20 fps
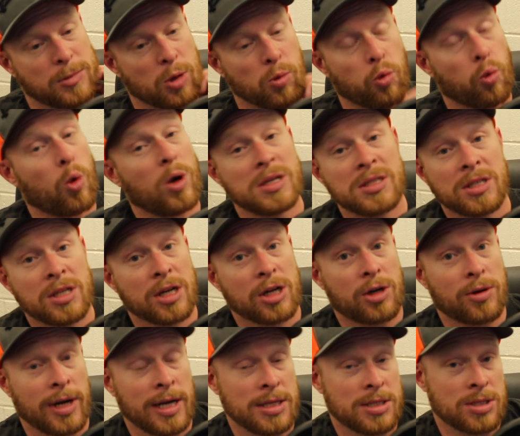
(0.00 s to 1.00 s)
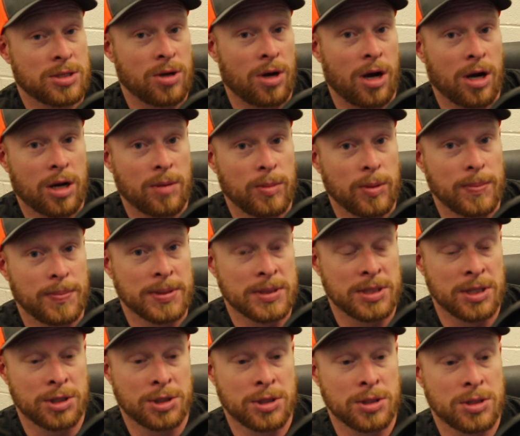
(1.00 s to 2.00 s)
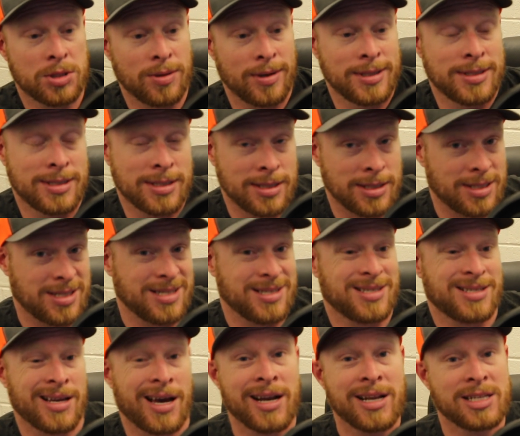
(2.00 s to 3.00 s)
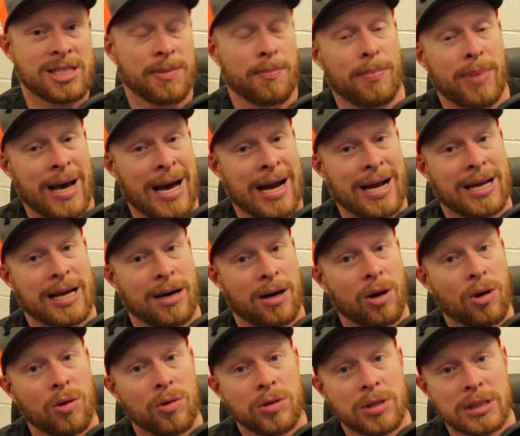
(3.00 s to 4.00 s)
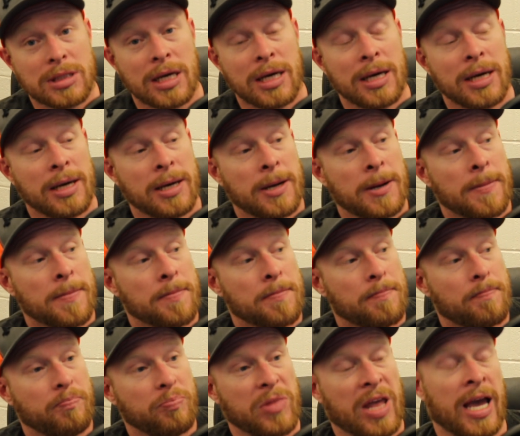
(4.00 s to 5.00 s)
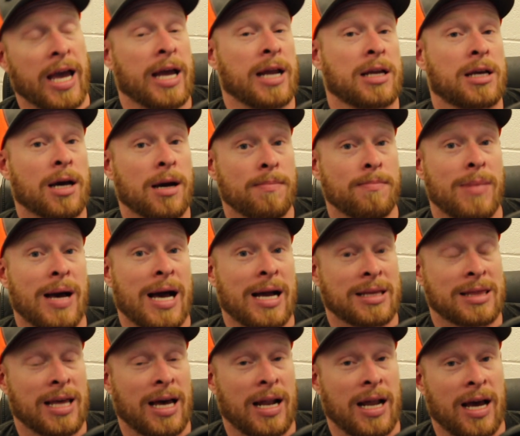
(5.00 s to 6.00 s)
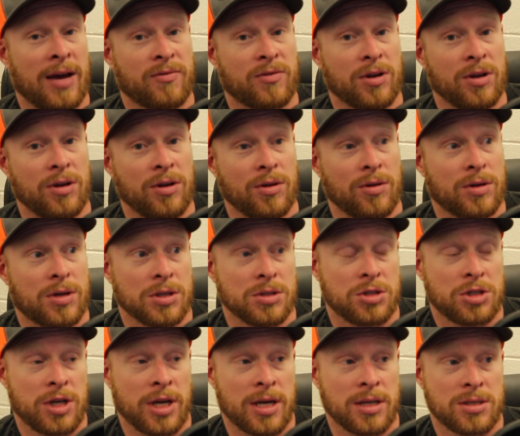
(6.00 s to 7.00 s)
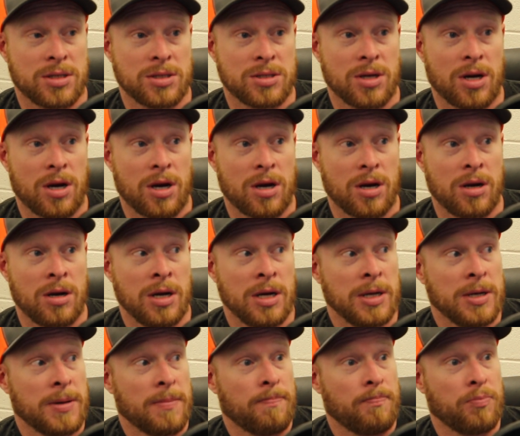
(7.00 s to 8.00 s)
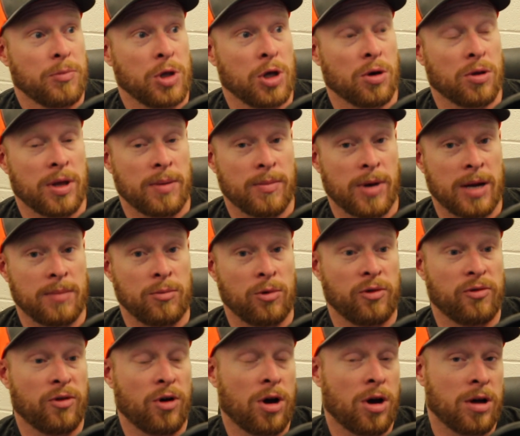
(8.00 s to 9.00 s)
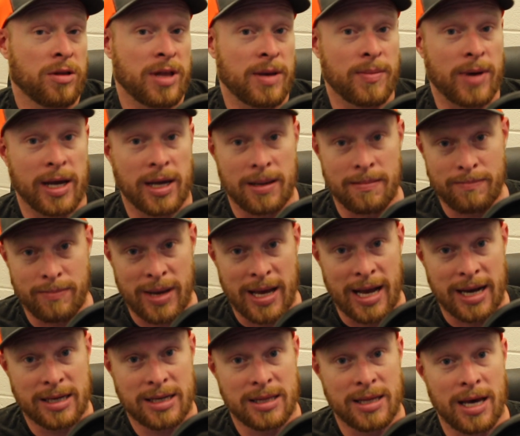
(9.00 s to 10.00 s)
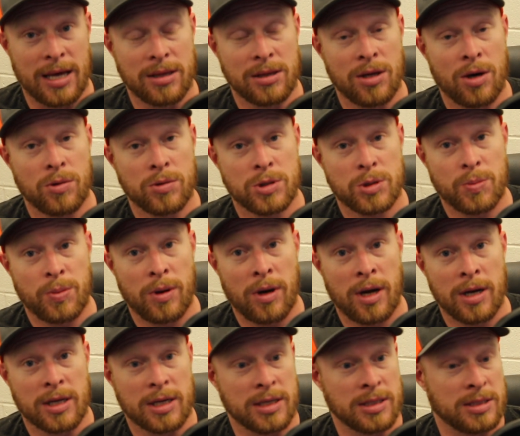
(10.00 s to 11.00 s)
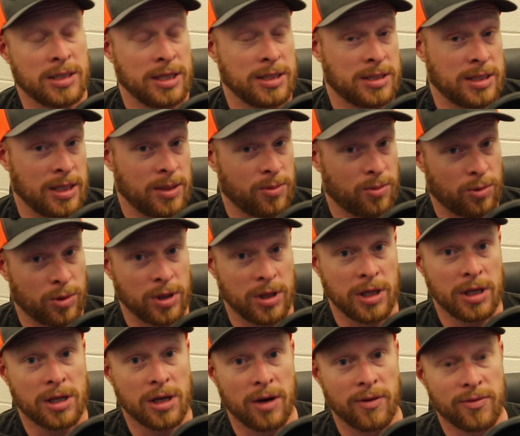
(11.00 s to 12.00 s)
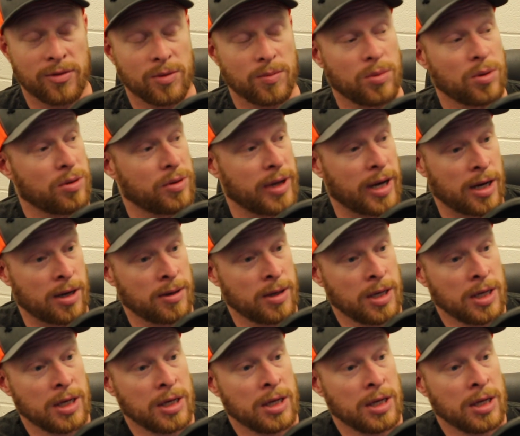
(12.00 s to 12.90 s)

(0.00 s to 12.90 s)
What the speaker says: Wasn't a great stalkable position, so I decided to back out and come back that afternoon, because chances are, they might move on. They might come back to that low spot because they seem really comfortable there.